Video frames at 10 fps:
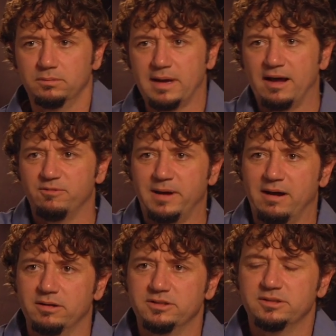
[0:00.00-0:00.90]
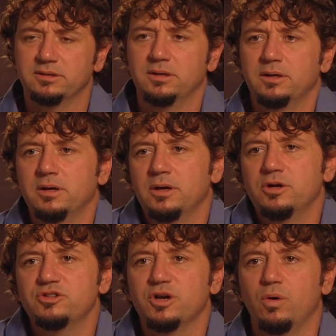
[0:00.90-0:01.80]
out of balance.
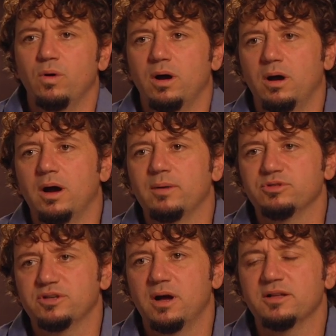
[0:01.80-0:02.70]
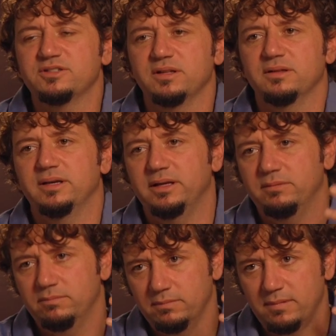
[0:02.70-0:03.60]
So I was constantly
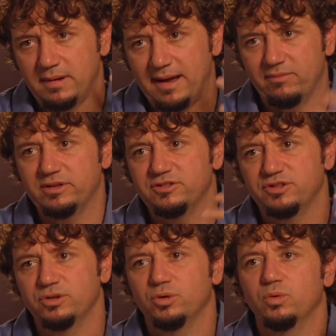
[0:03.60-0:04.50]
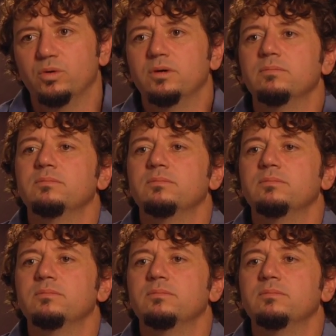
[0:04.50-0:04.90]
having to